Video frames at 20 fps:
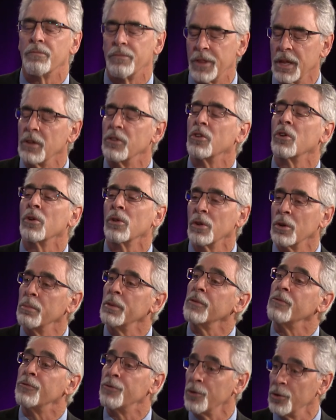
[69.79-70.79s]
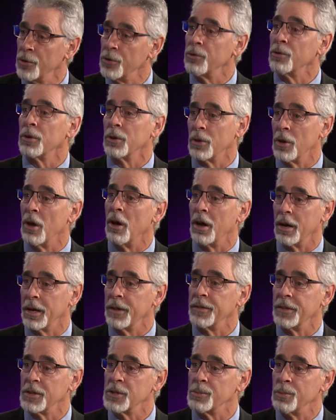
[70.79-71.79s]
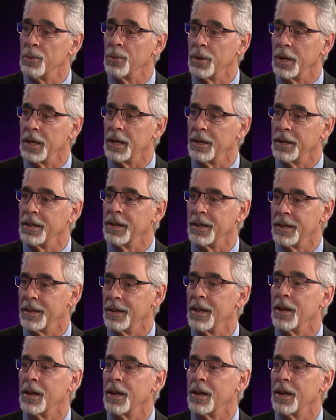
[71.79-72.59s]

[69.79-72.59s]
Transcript: things are a little bit further along at this point than yeah.